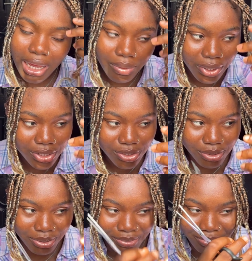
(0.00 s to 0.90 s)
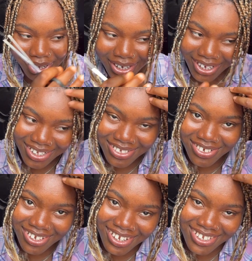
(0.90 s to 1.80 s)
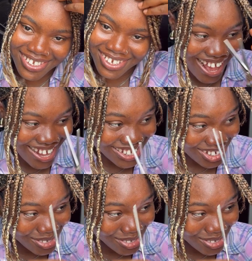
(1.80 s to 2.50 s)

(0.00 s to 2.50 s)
went to market the other day. As I was